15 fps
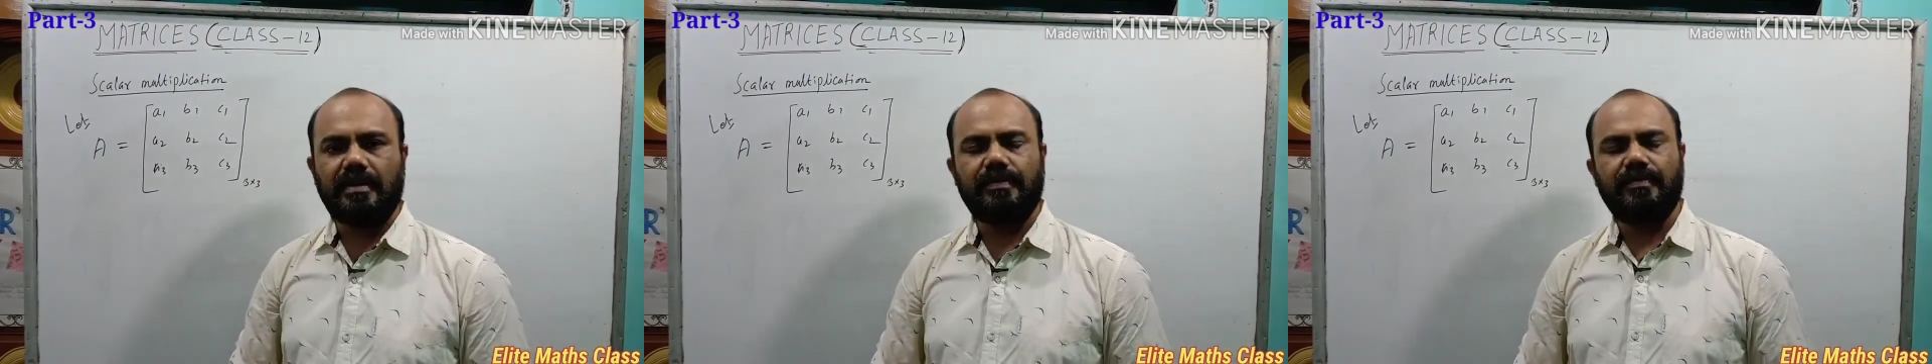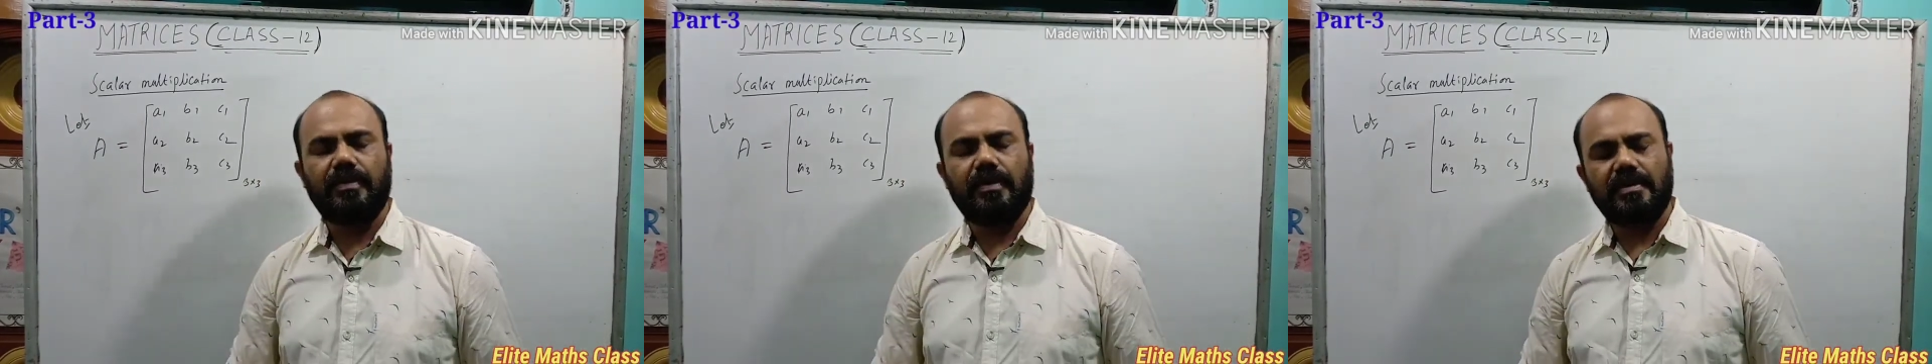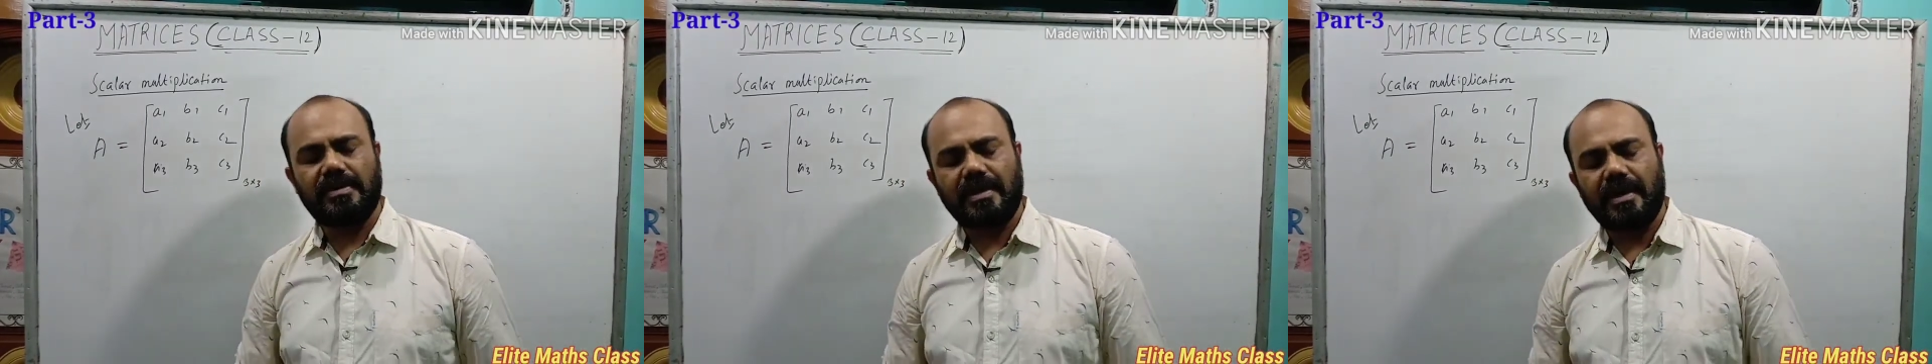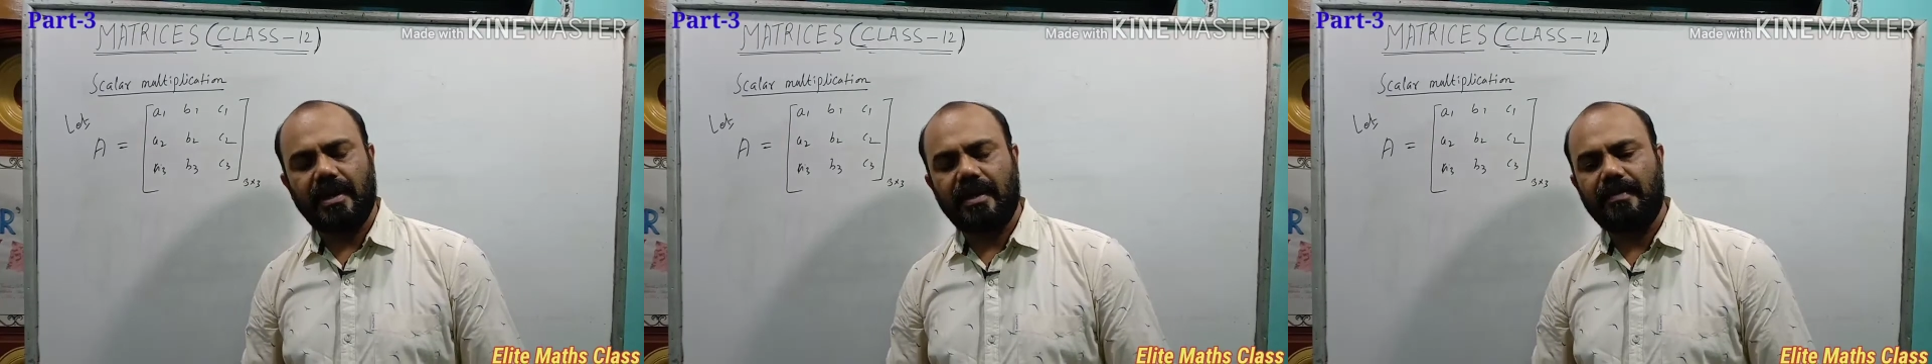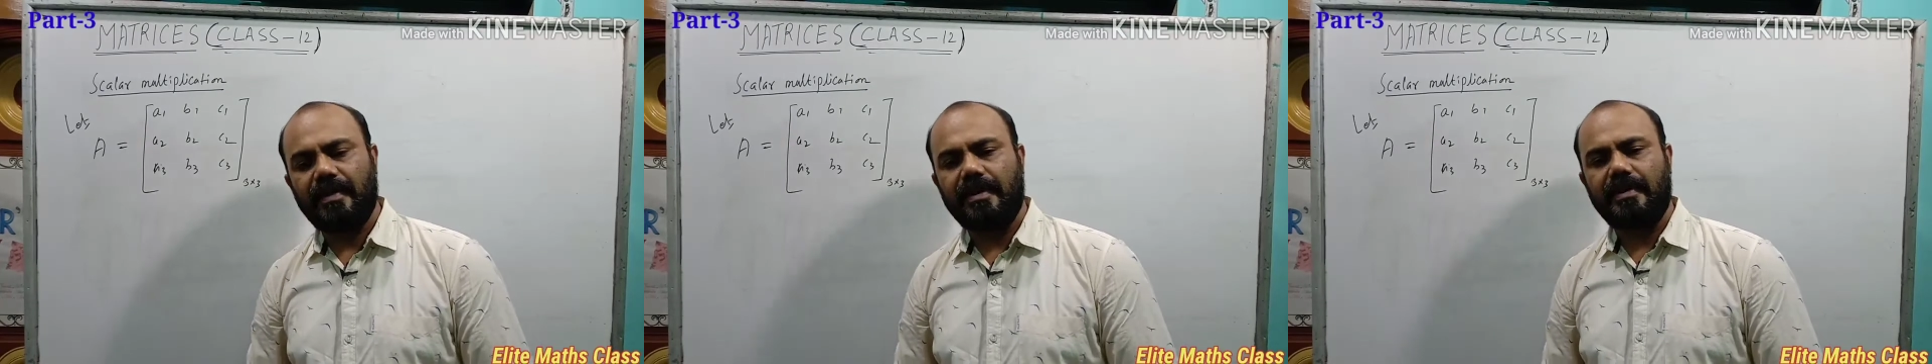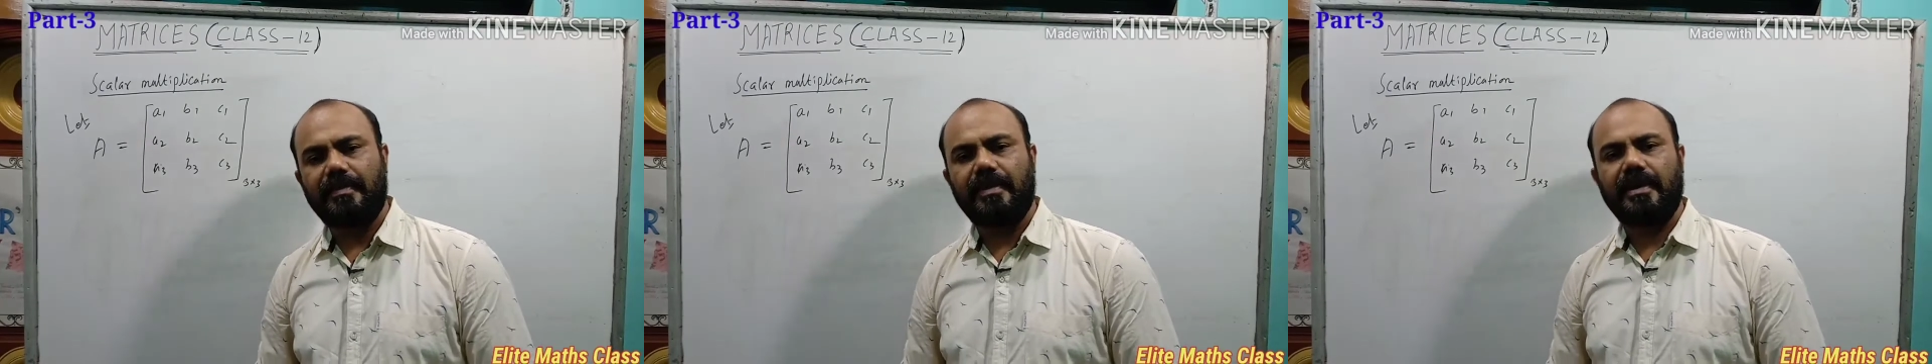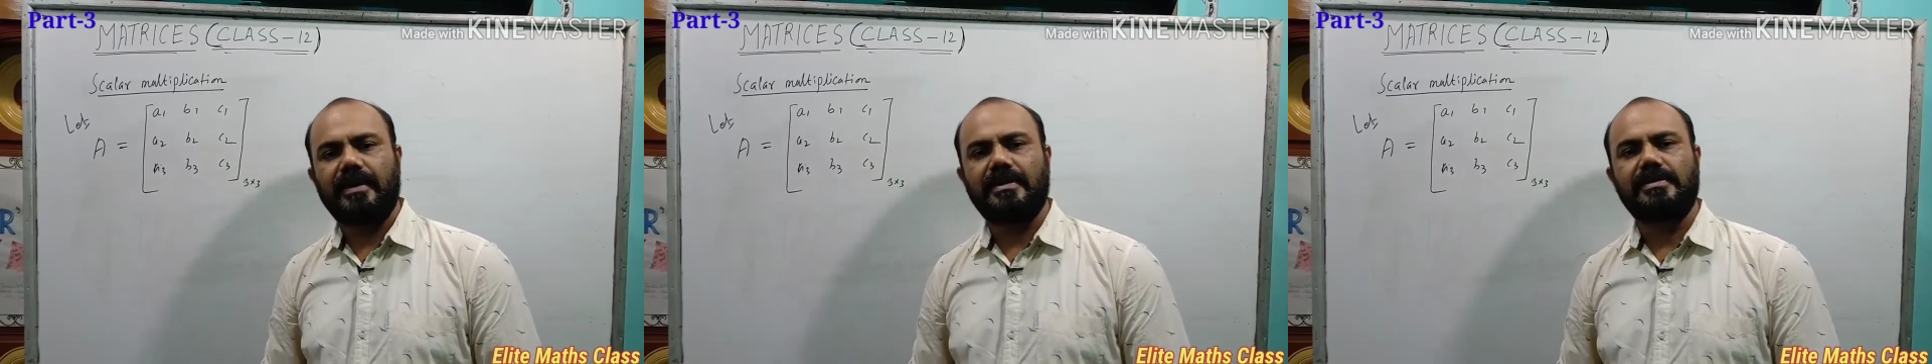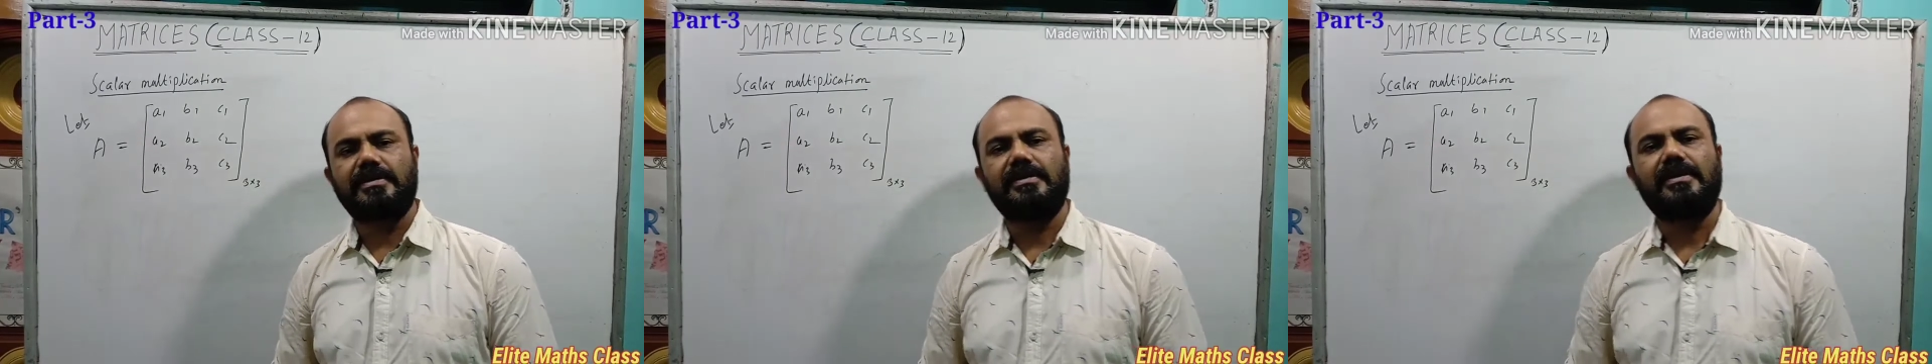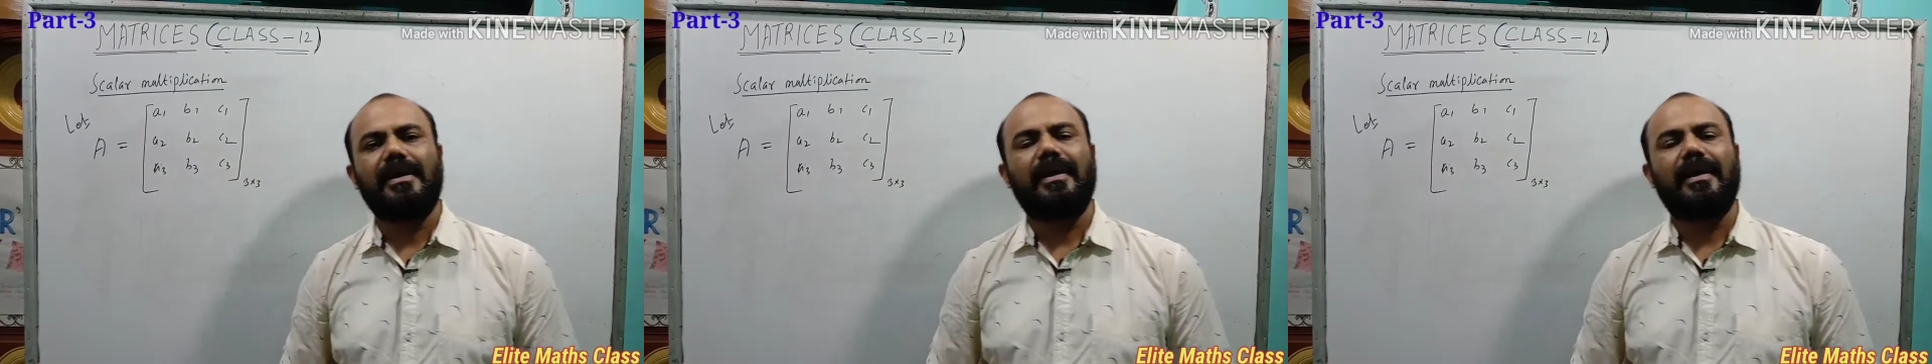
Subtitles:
For scalar multiplication,